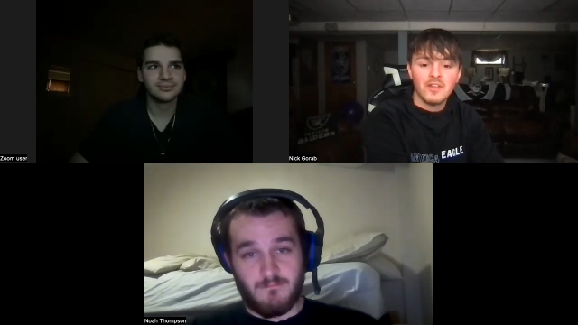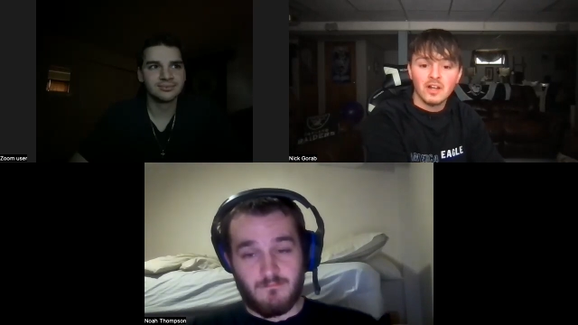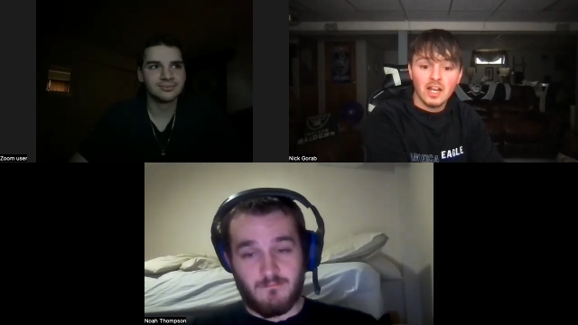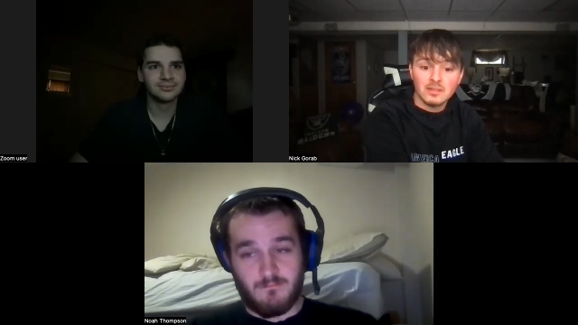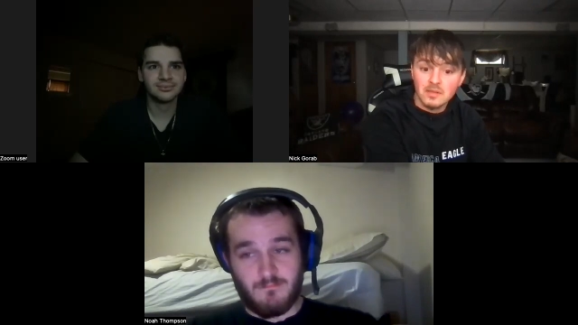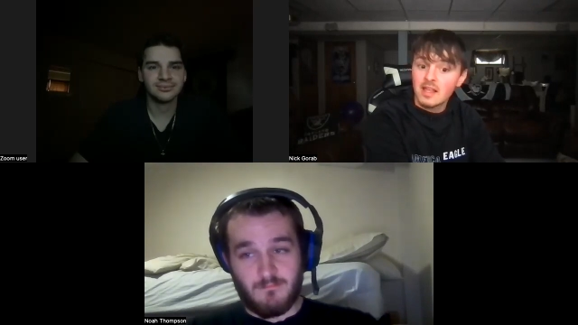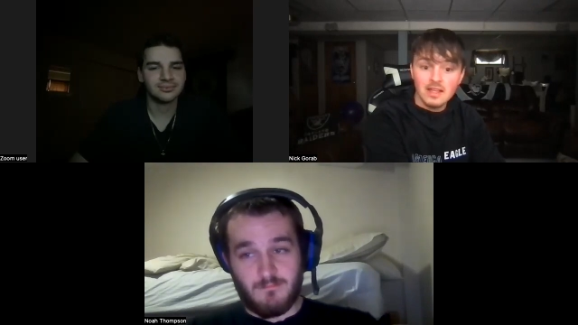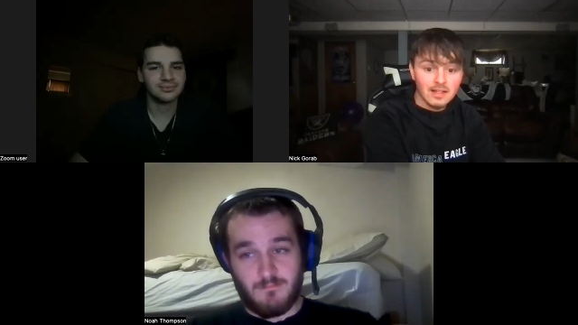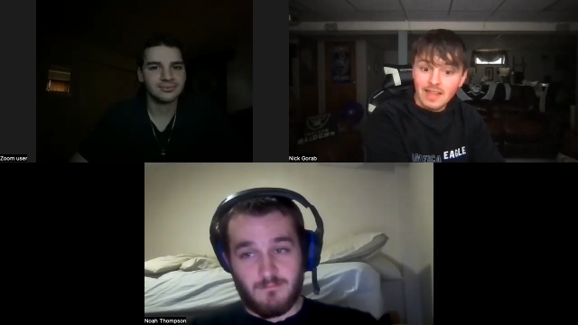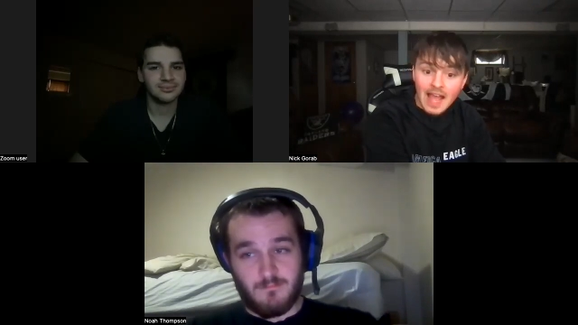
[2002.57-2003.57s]
Speaker 1: They're going to
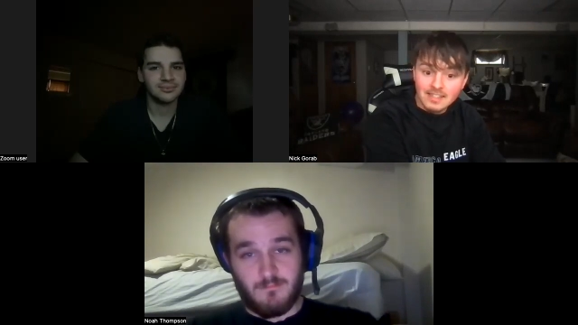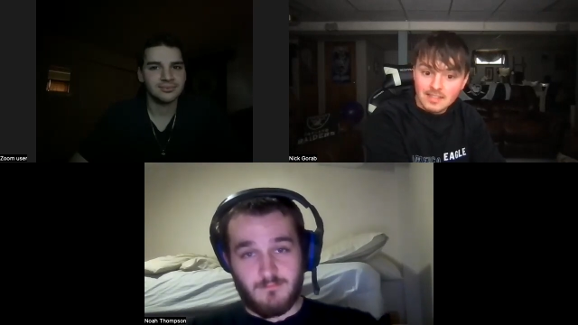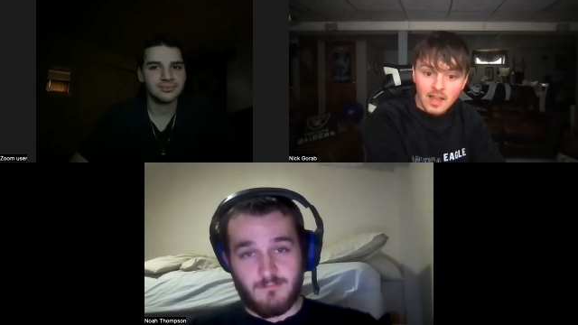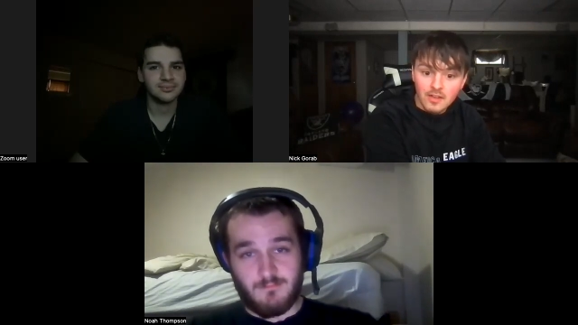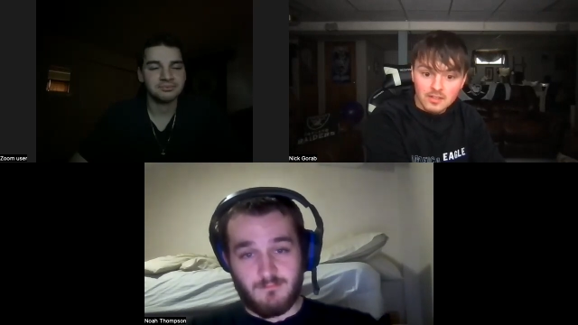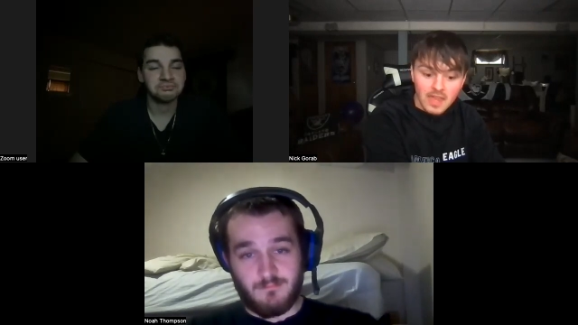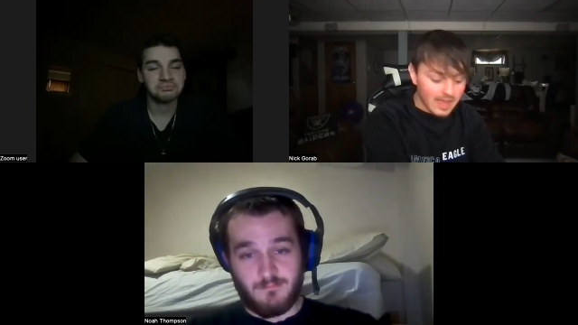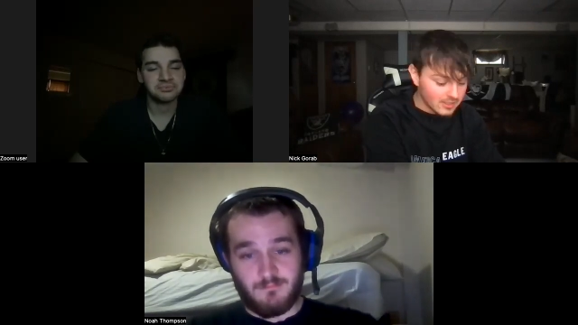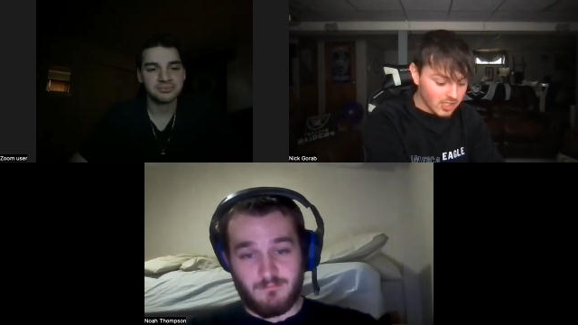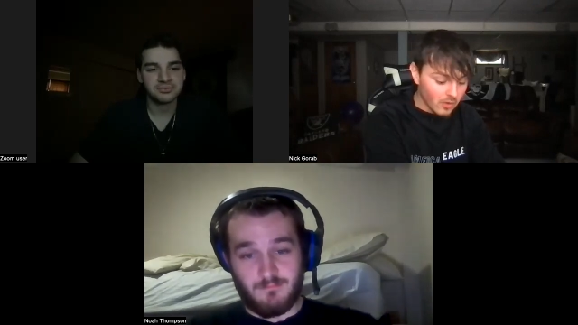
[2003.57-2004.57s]
last another
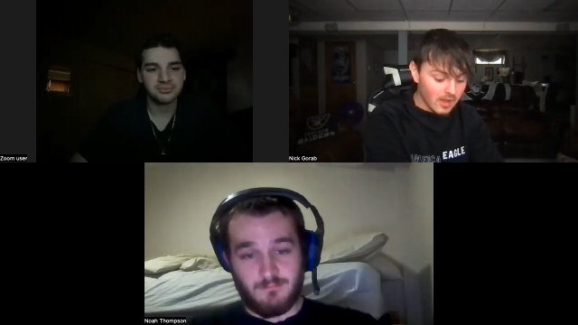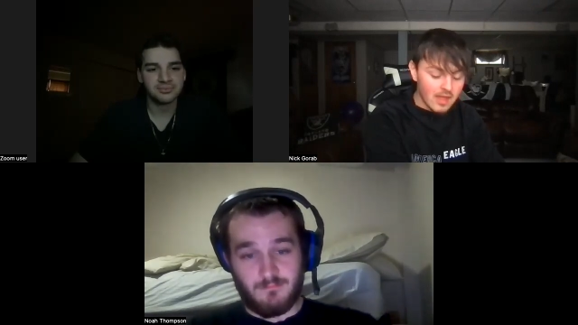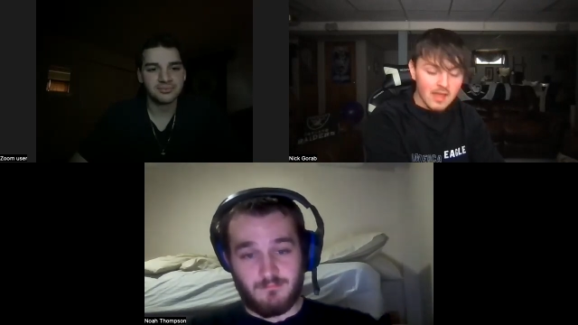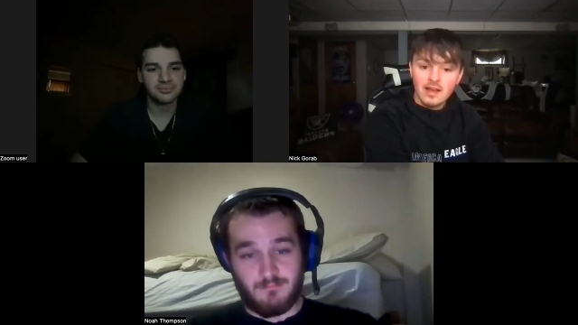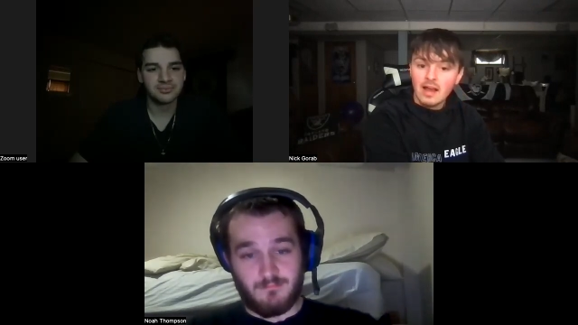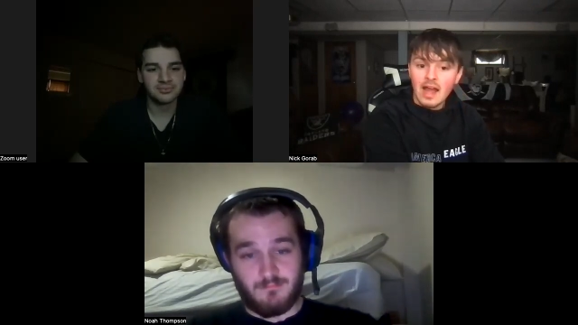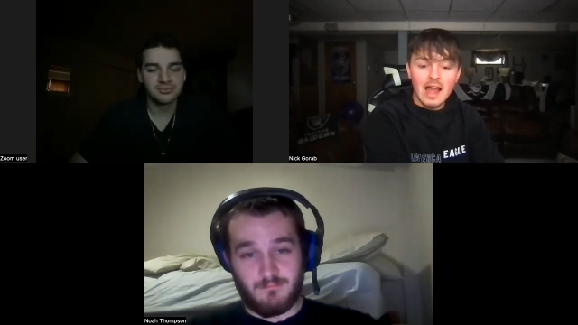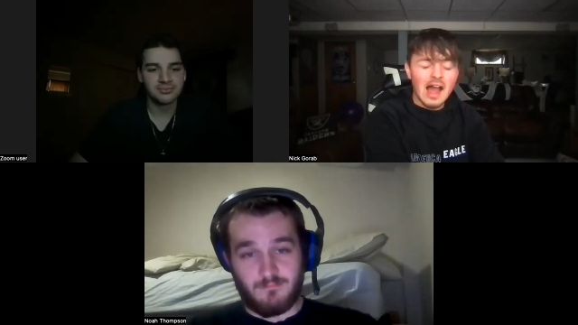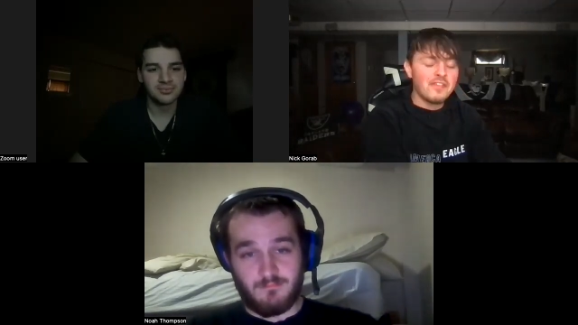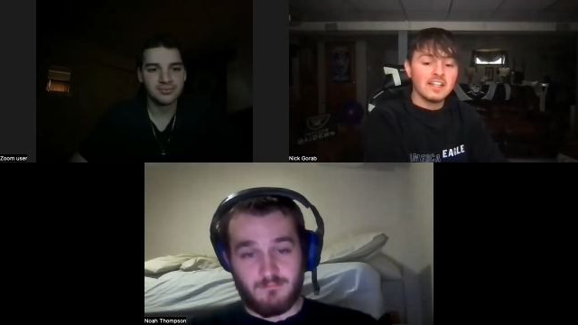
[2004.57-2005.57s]
thing. So I,
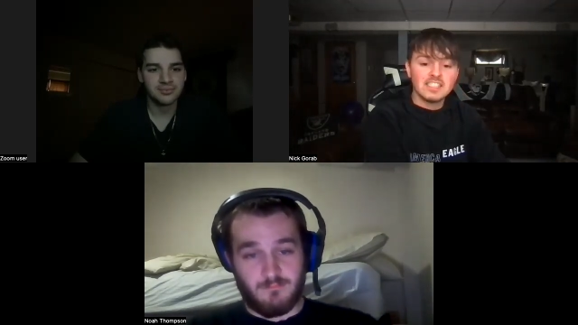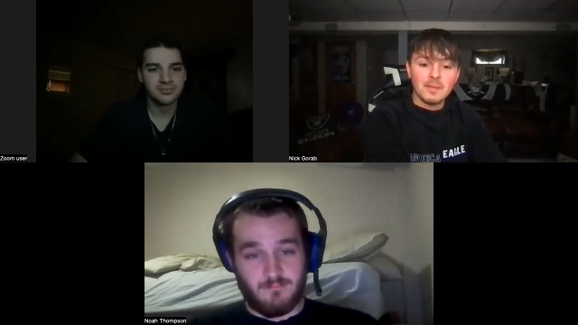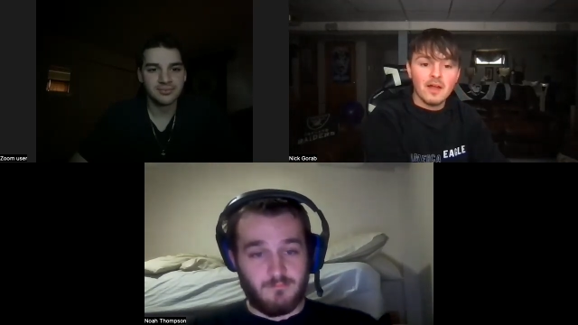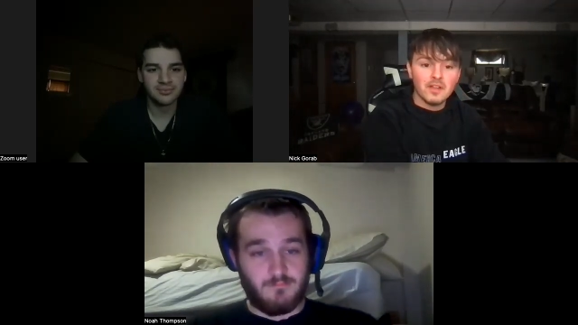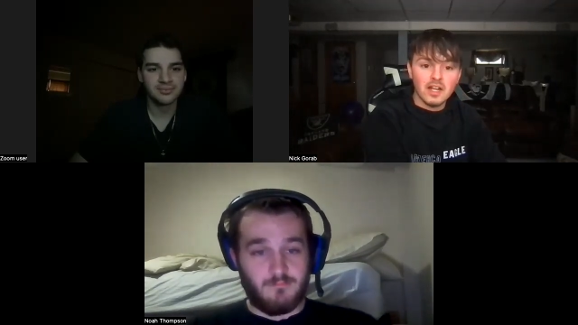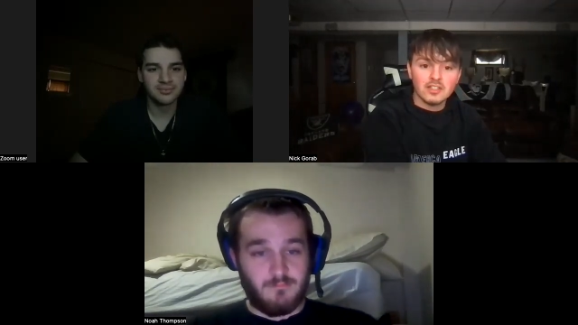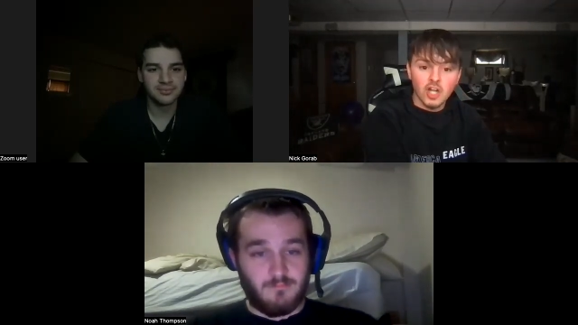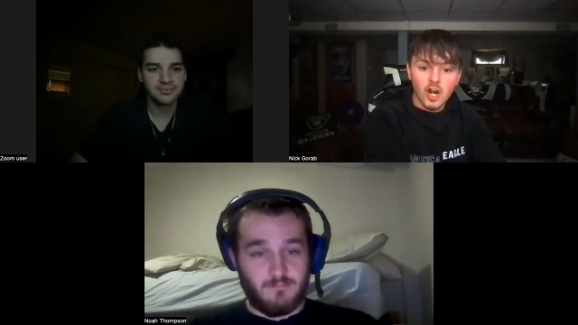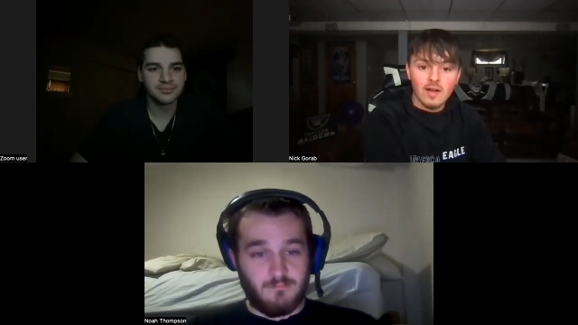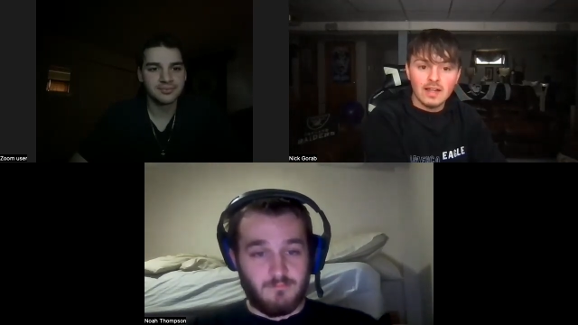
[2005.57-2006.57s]
I think somehow they're going to
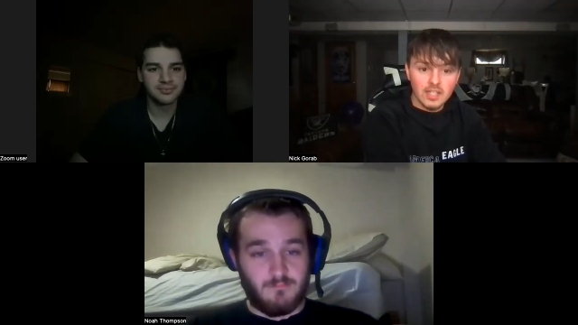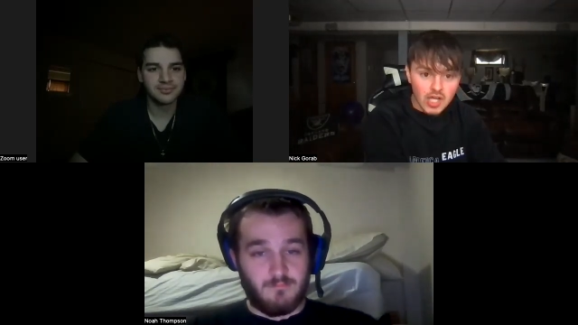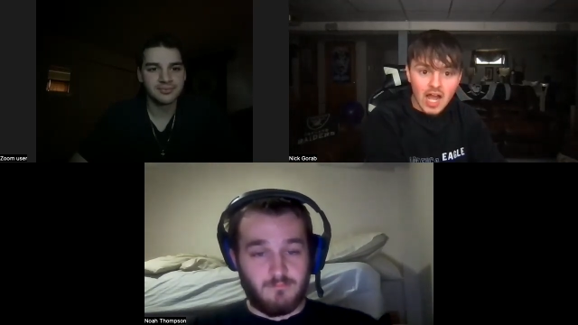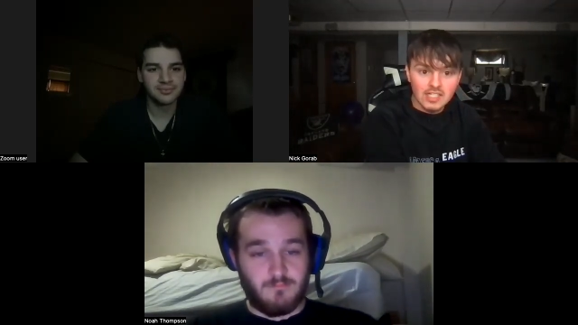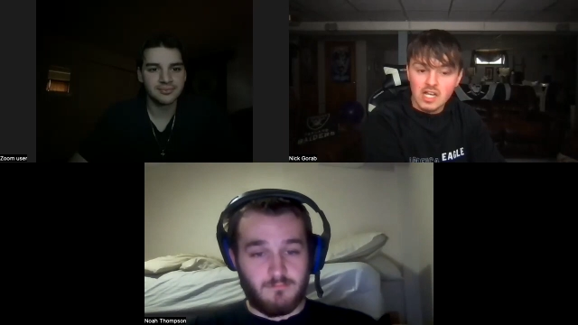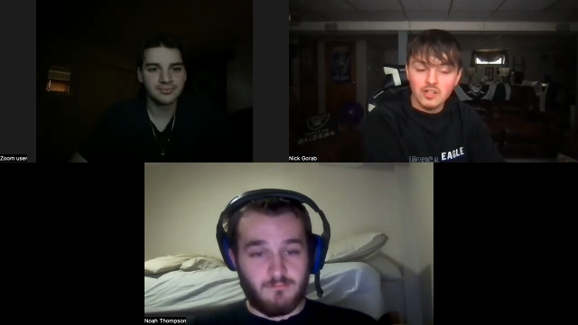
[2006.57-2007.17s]
turn around to Josh.